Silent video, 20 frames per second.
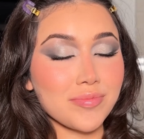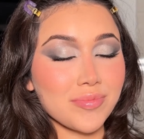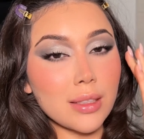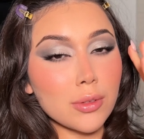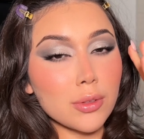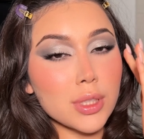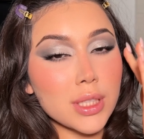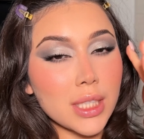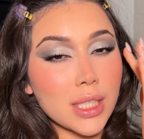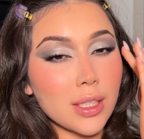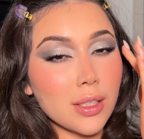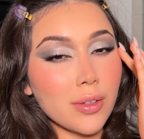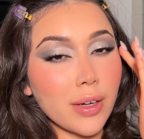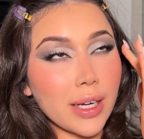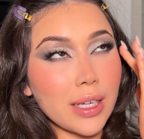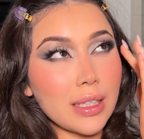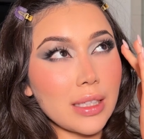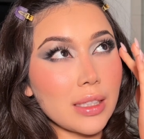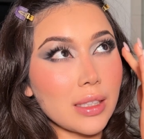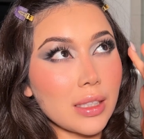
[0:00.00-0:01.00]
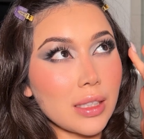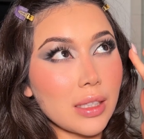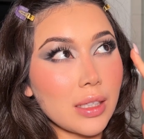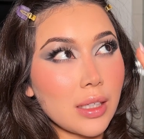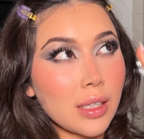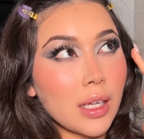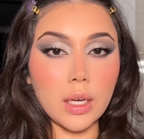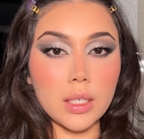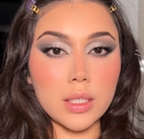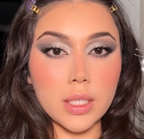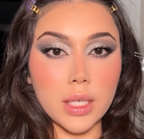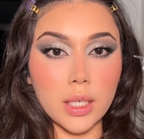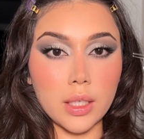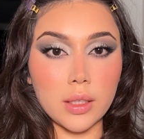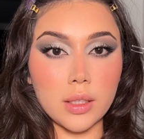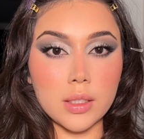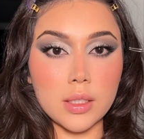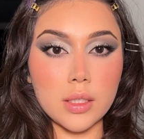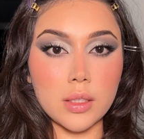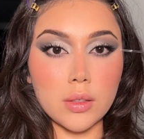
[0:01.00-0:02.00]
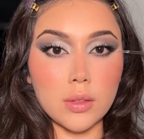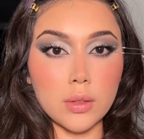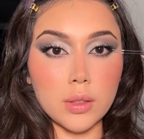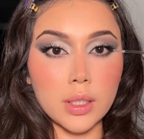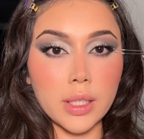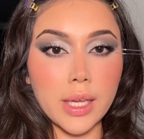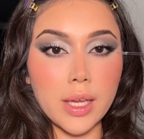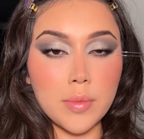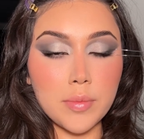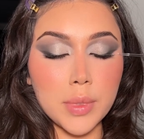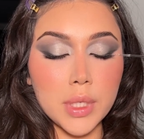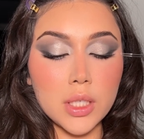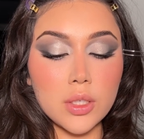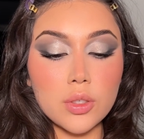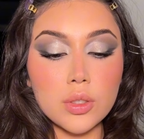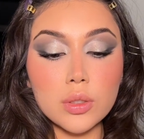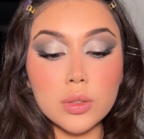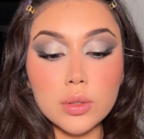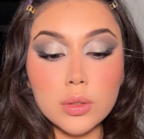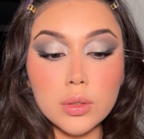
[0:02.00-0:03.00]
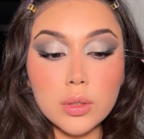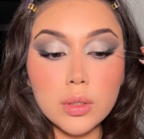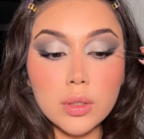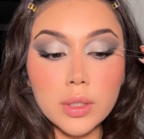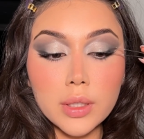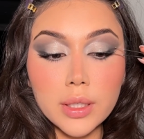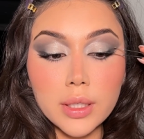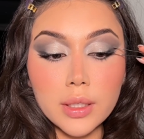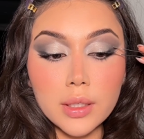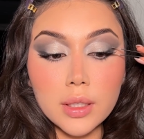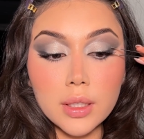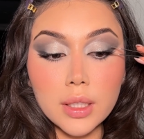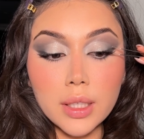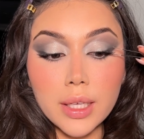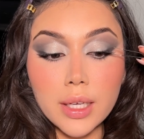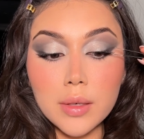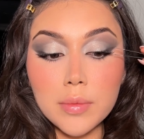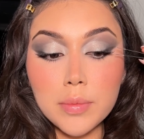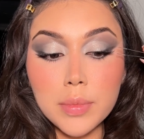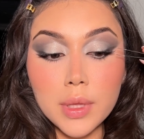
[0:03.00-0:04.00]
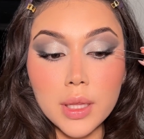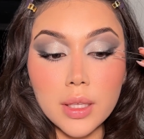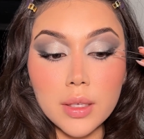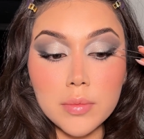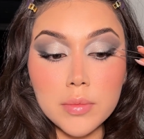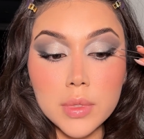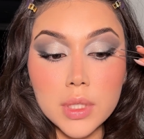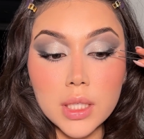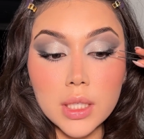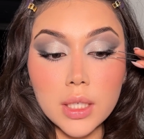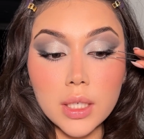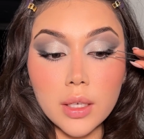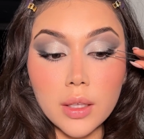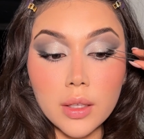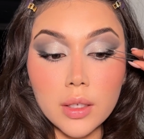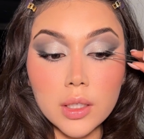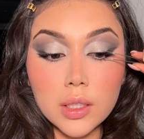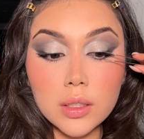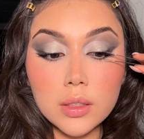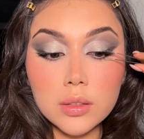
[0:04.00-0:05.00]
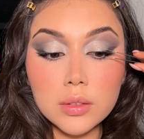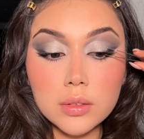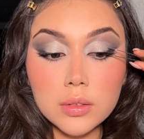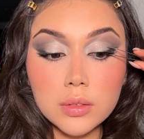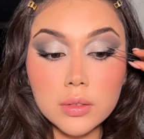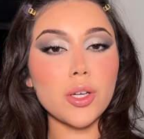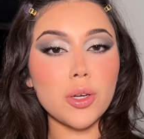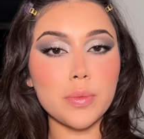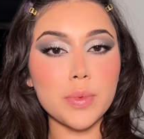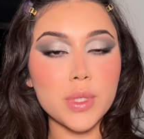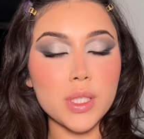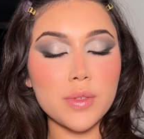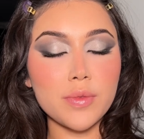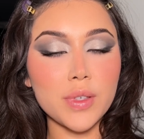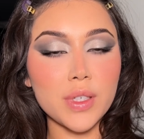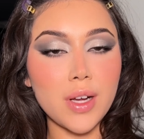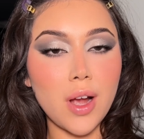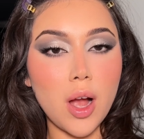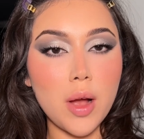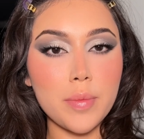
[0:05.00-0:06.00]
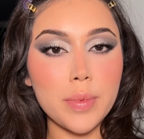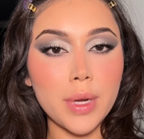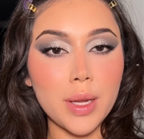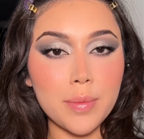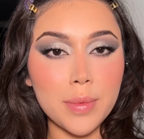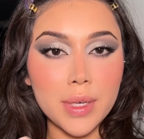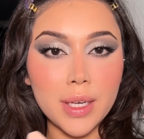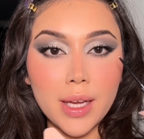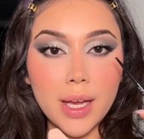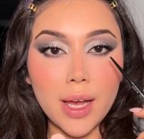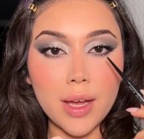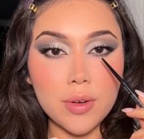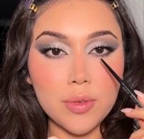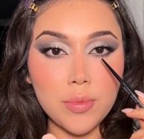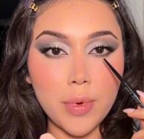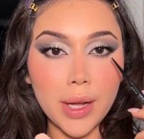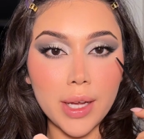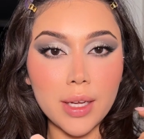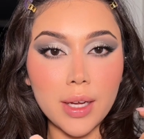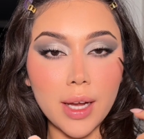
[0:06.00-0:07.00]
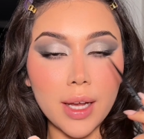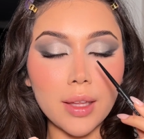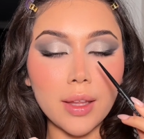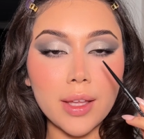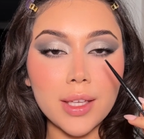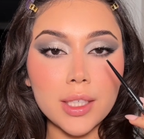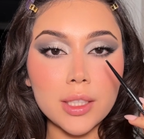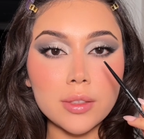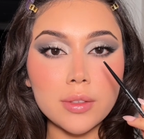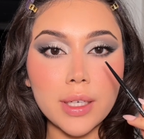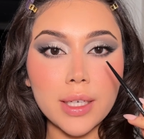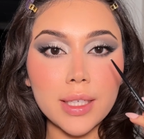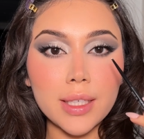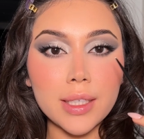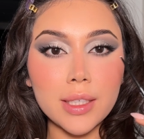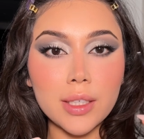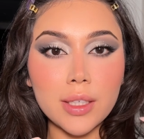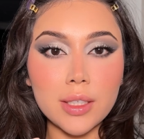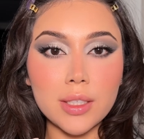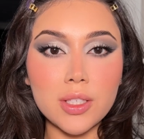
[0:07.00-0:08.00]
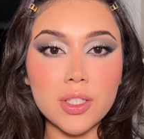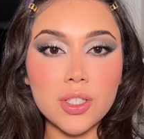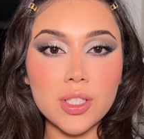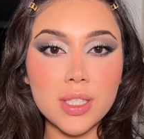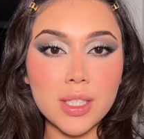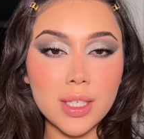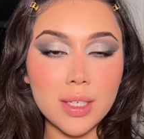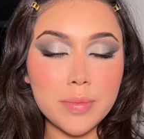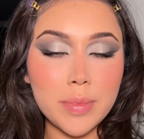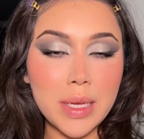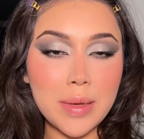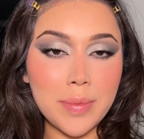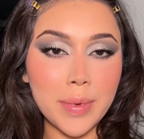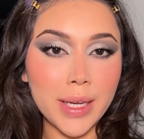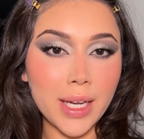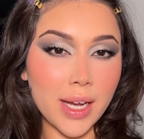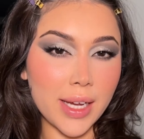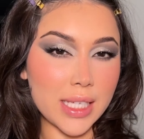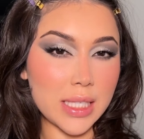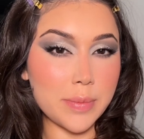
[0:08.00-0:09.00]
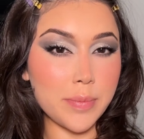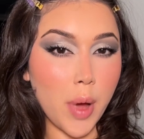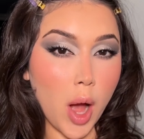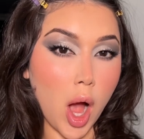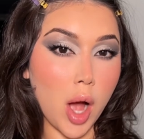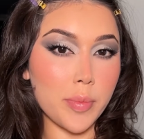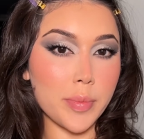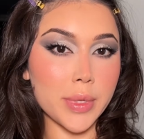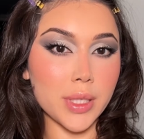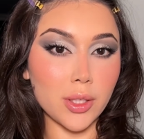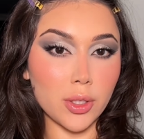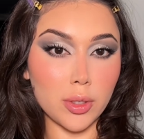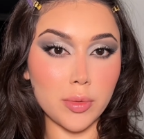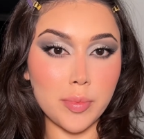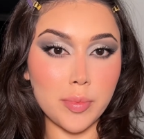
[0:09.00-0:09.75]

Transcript: Little tear right here. I take this little clampy tool and clamp them together. I almost forgot, but I'm going to add white eyeliner right here. It's just going to make my eyes pop and look